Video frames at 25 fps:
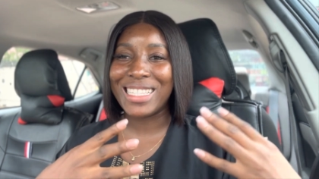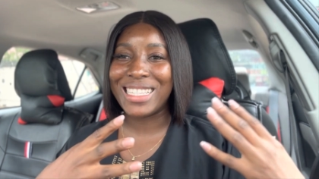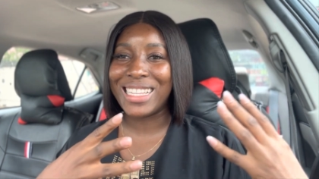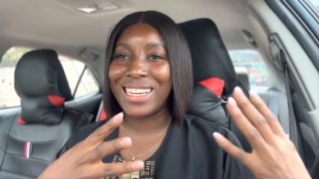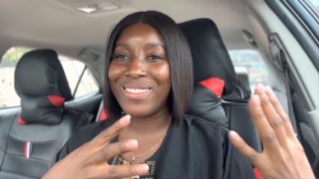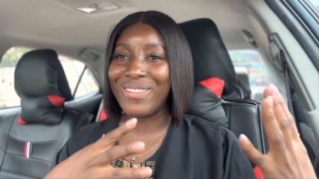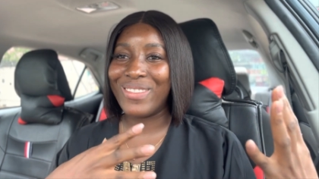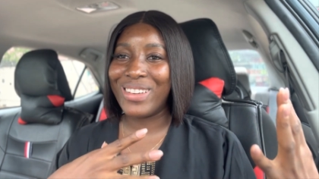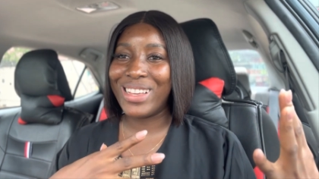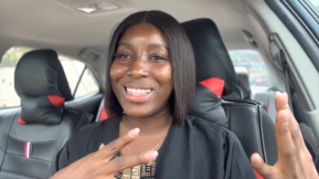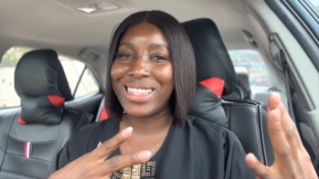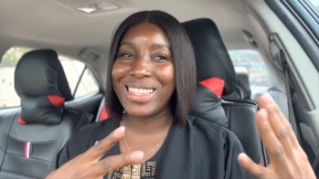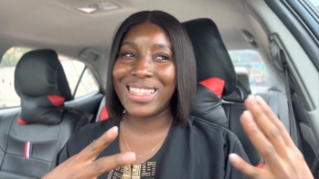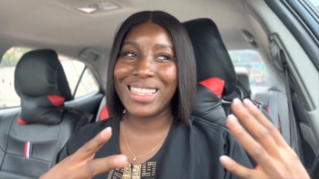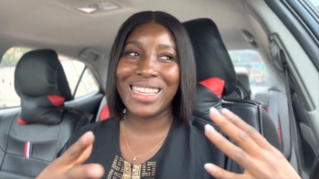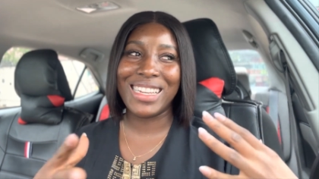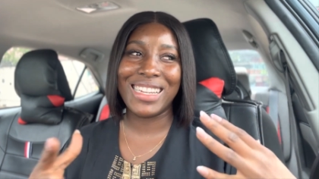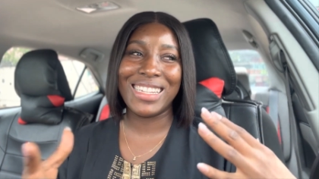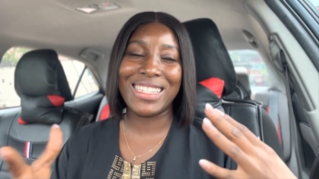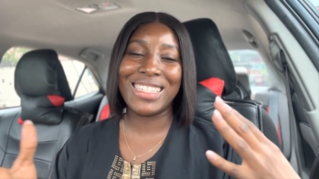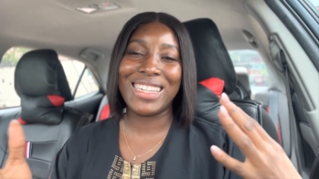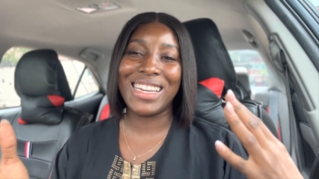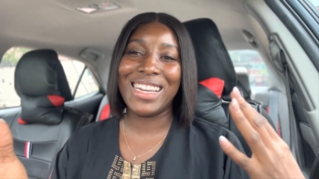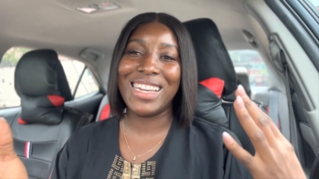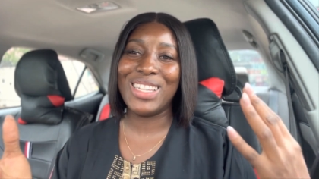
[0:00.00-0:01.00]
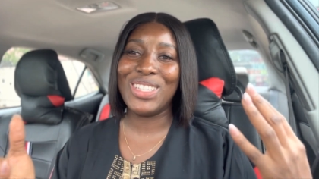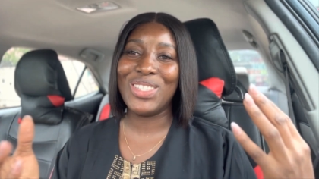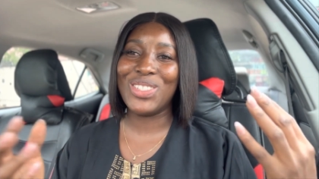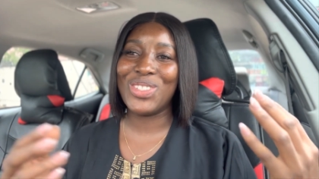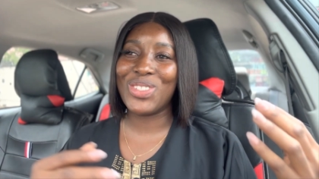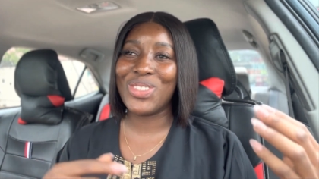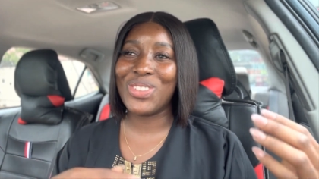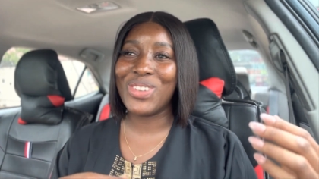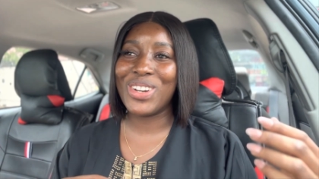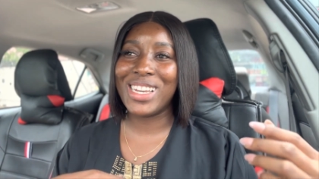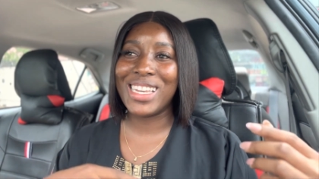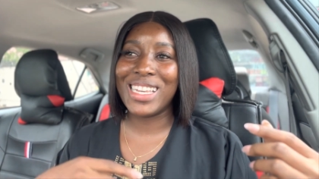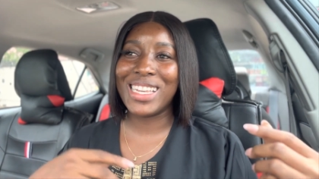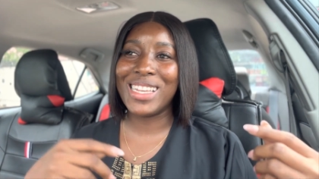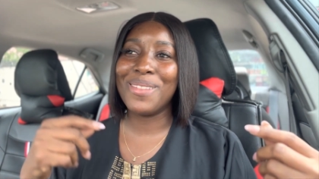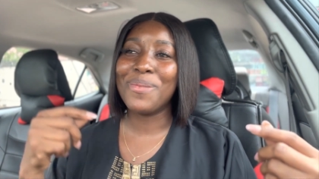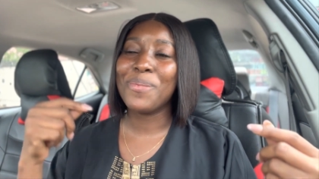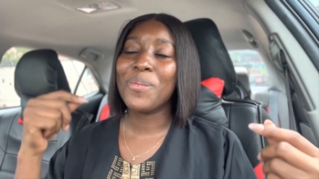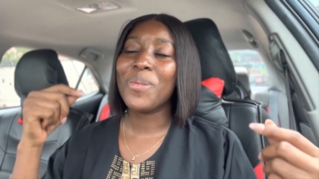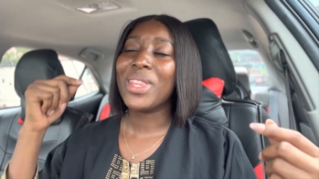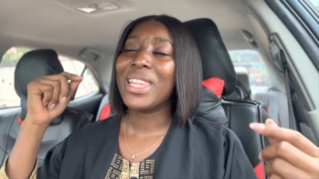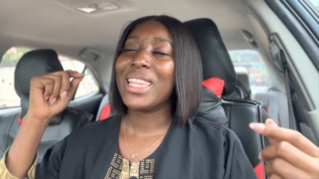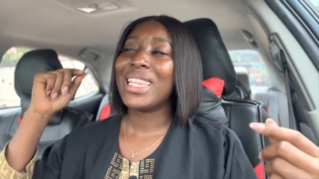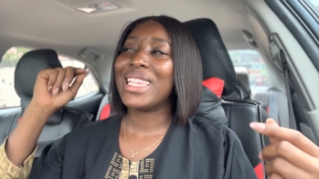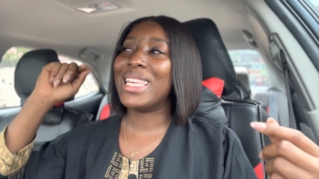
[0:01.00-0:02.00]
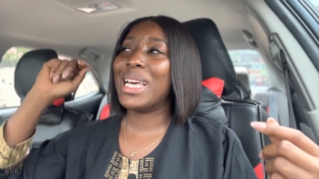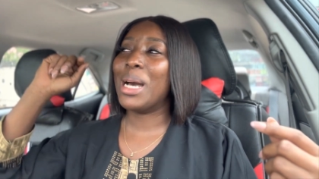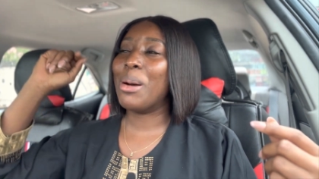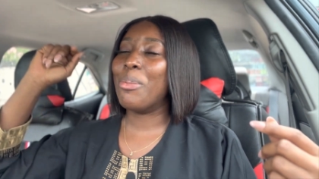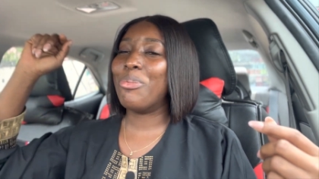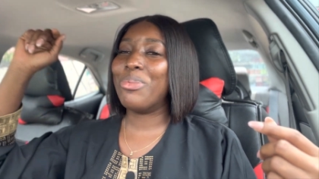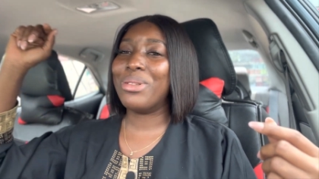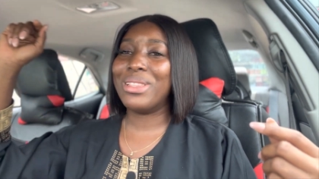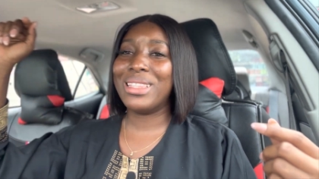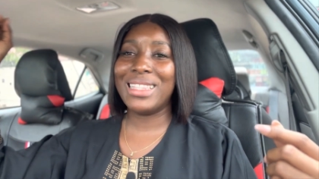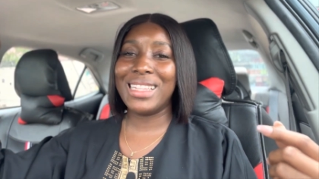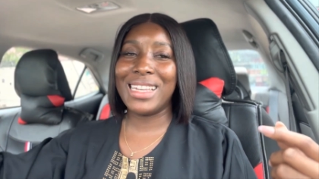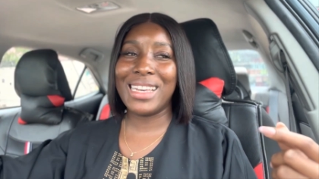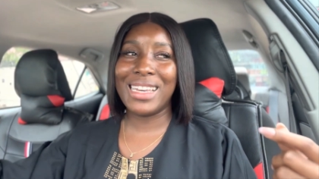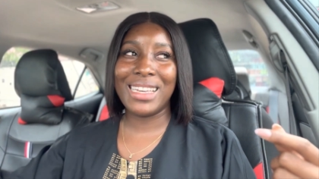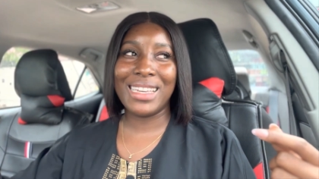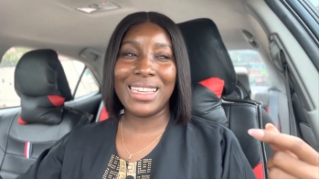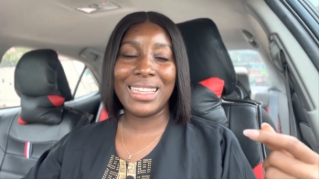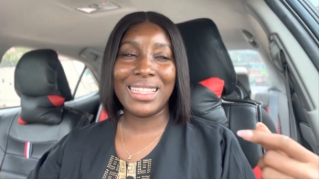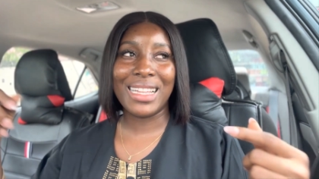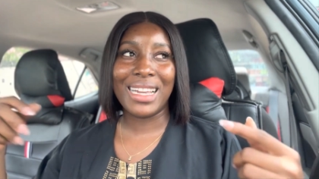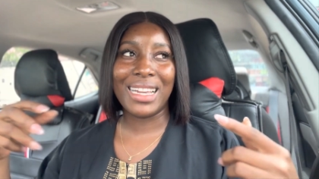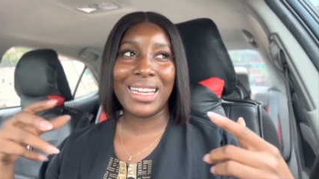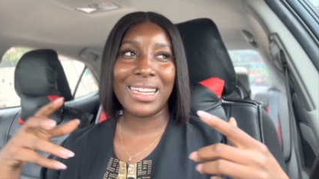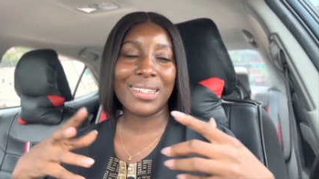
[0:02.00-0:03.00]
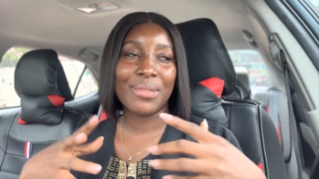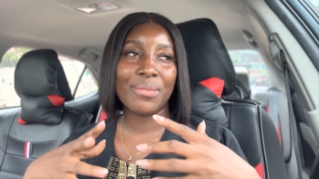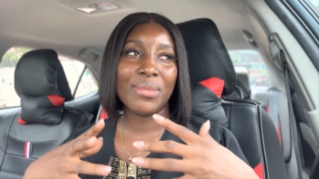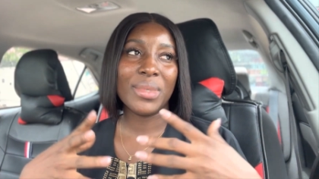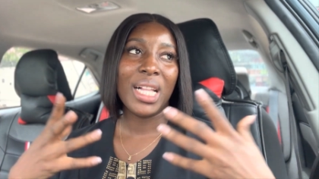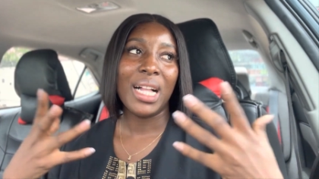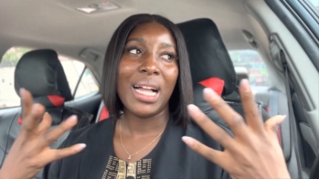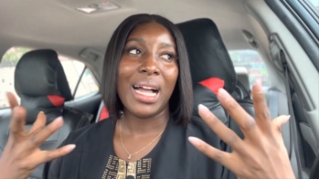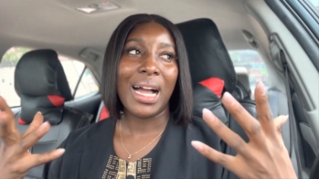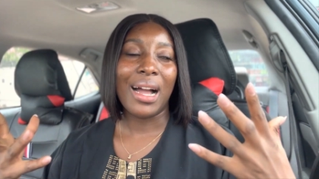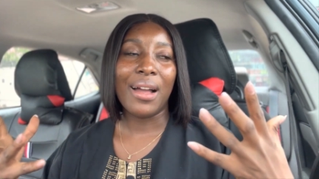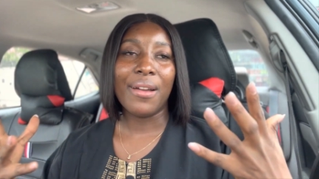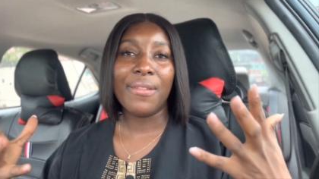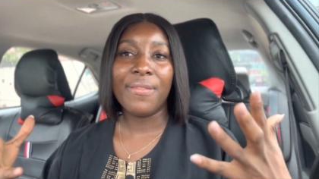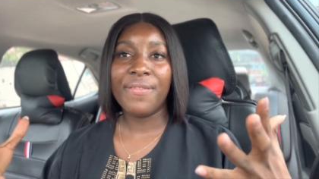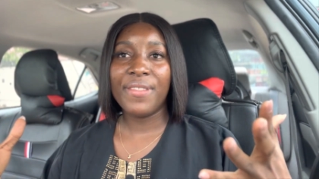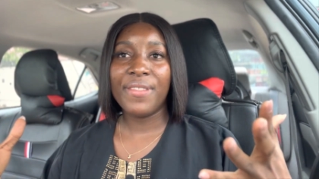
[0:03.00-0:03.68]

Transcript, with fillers: directly and they enjoy it, they're playing like I